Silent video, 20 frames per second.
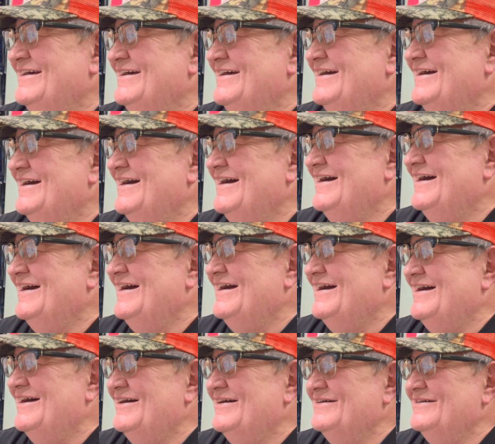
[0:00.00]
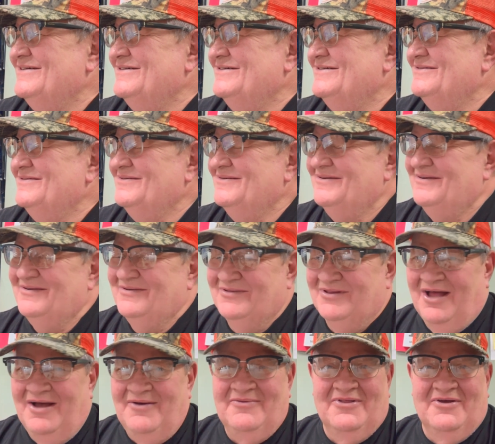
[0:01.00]

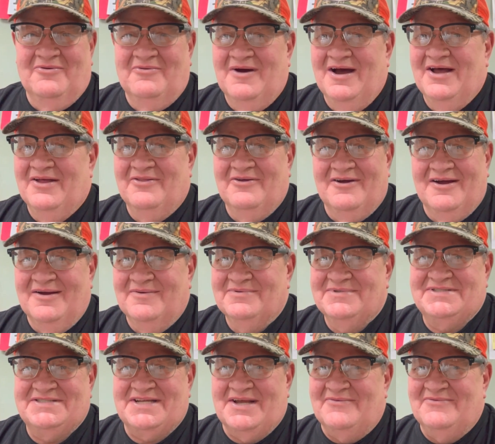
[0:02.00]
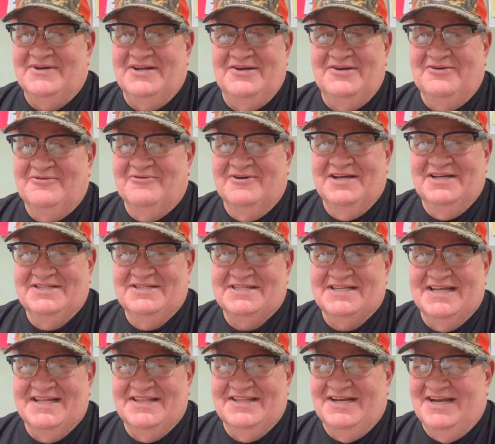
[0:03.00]
Lovely weather. I was 70 degrees
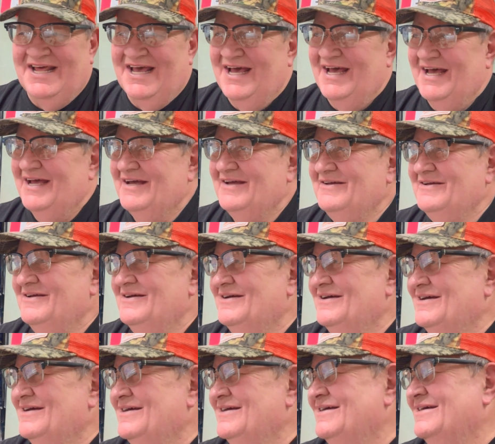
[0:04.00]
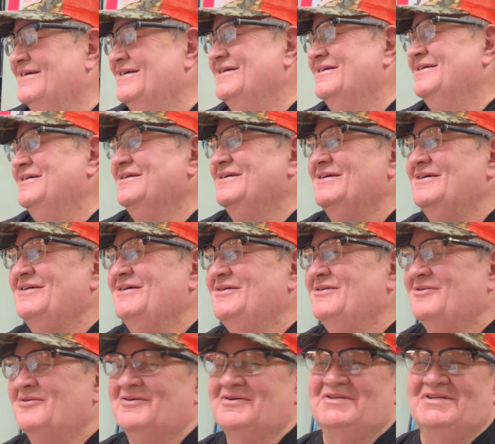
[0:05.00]
again today. Of
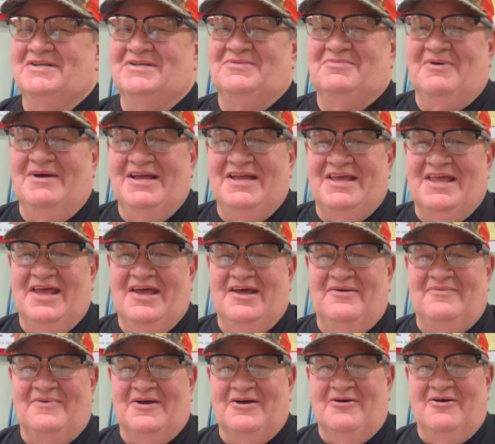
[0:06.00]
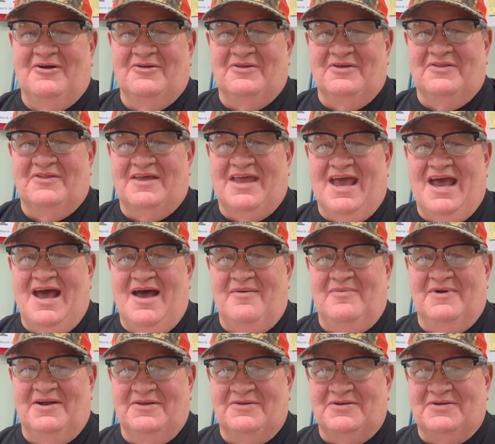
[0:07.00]
course this weekend if I go out to the
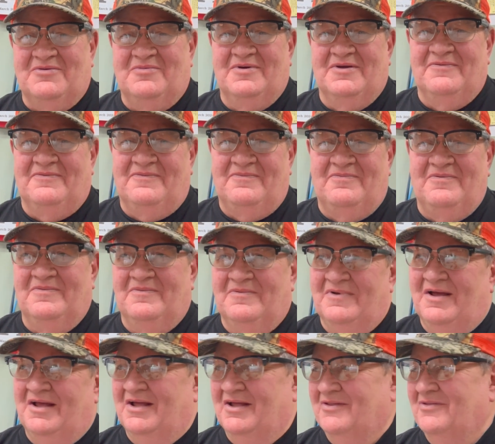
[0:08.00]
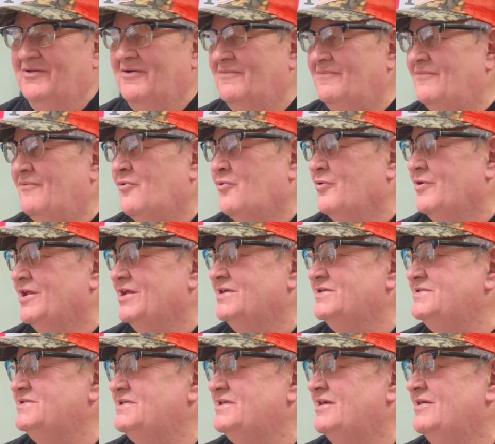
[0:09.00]
cabin it's going to be in the
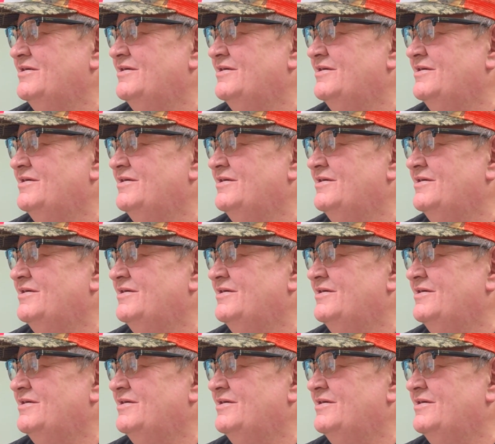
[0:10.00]
40s